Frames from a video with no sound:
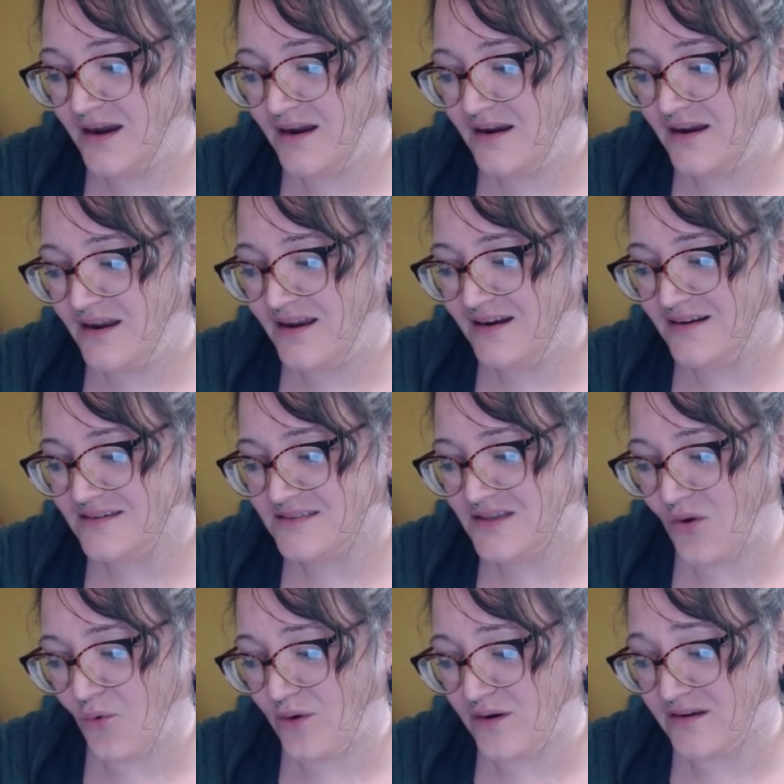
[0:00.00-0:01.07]
It is
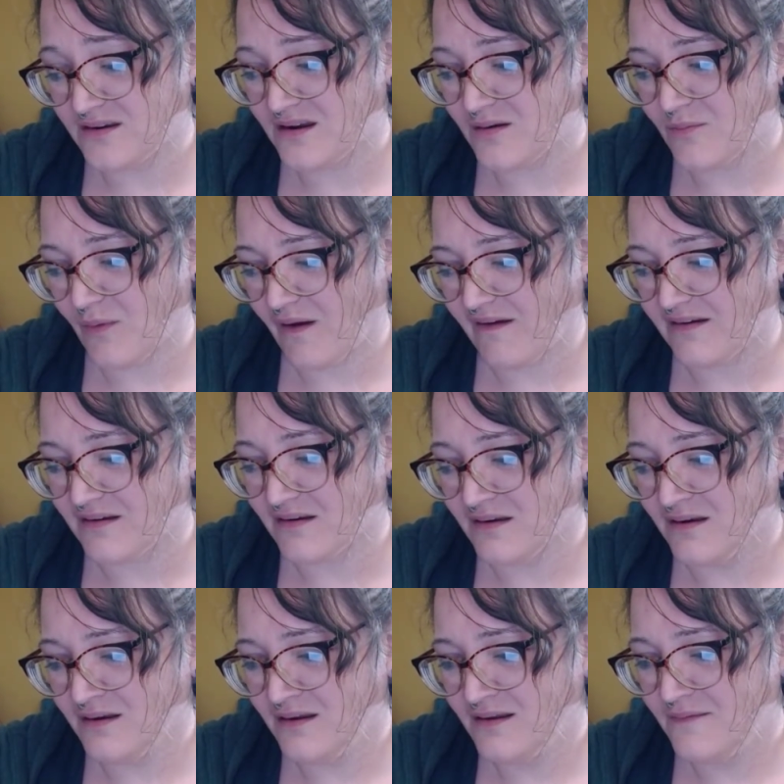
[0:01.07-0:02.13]
going to combine.
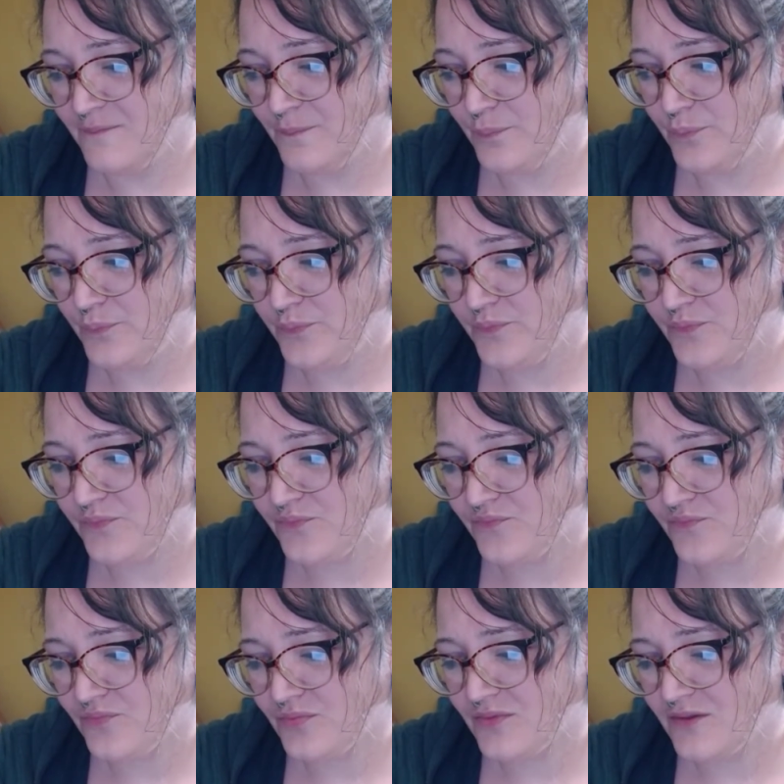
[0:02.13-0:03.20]

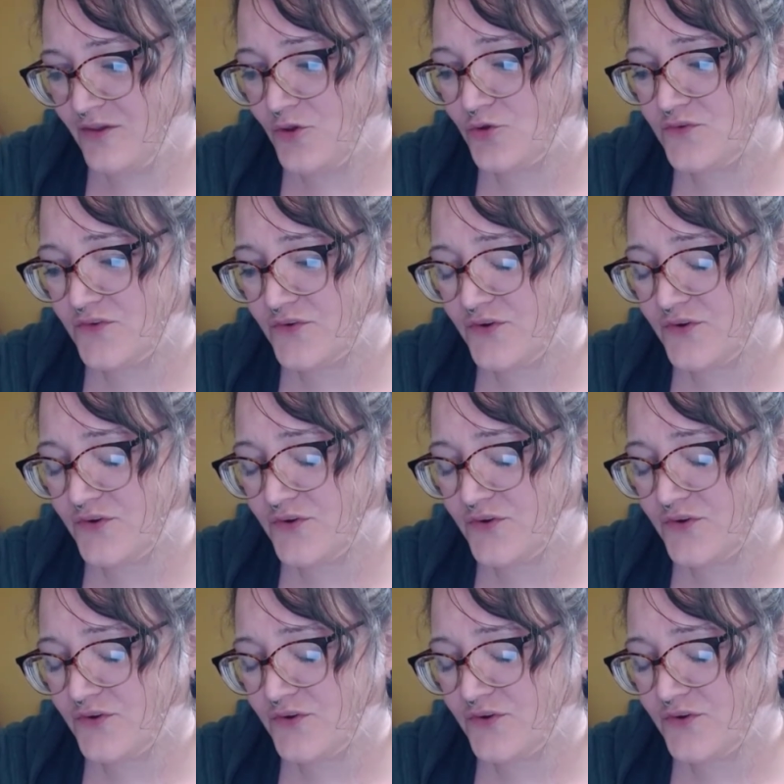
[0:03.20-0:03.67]
You took